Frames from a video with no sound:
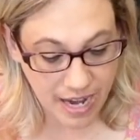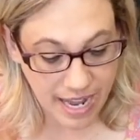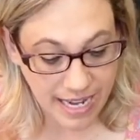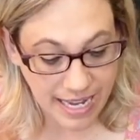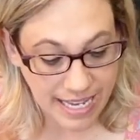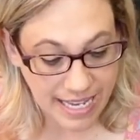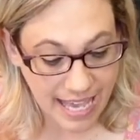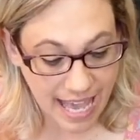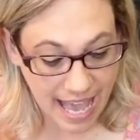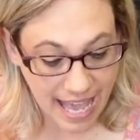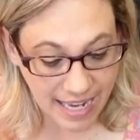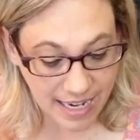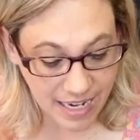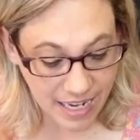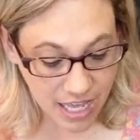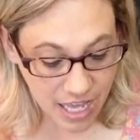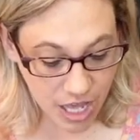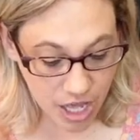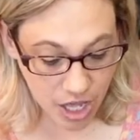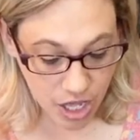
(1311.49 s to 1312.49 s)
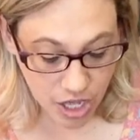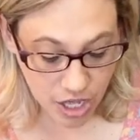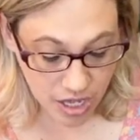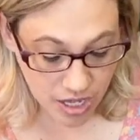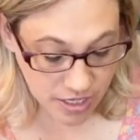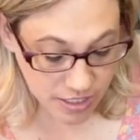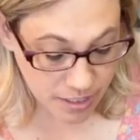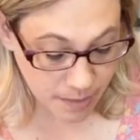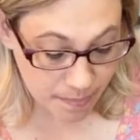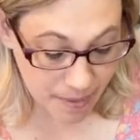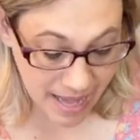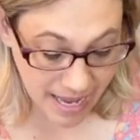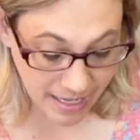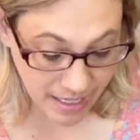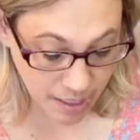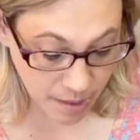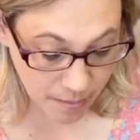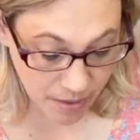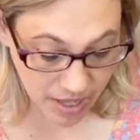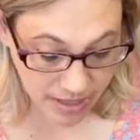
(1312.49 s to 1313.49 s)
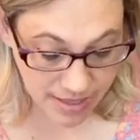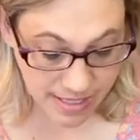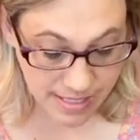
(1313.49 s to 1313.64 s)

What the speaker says: And again, depending upon the